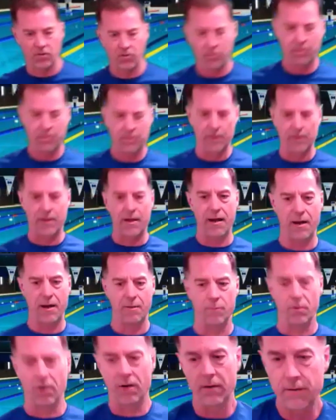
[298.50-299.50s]
to turn the
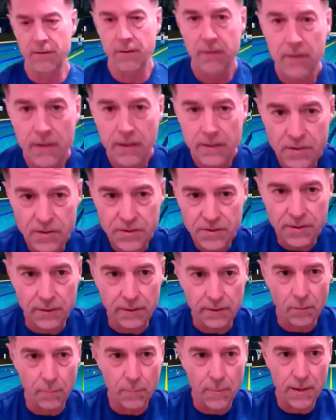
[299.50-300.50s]
camera Just a
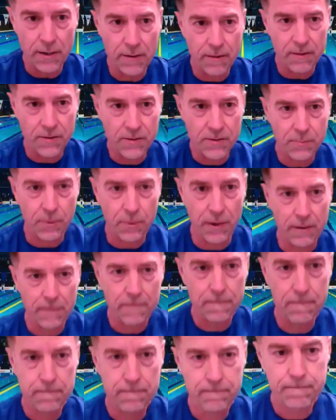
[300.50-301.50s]
little bit this
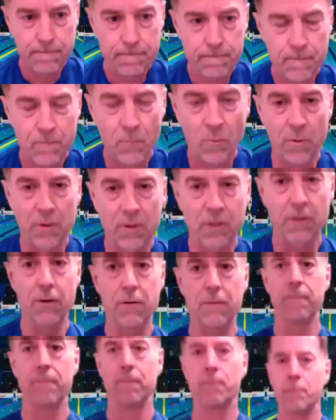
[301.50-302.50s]
way. There we
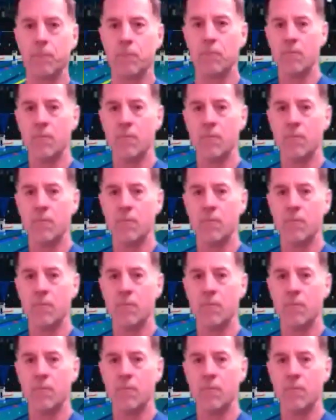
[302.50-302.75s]
go.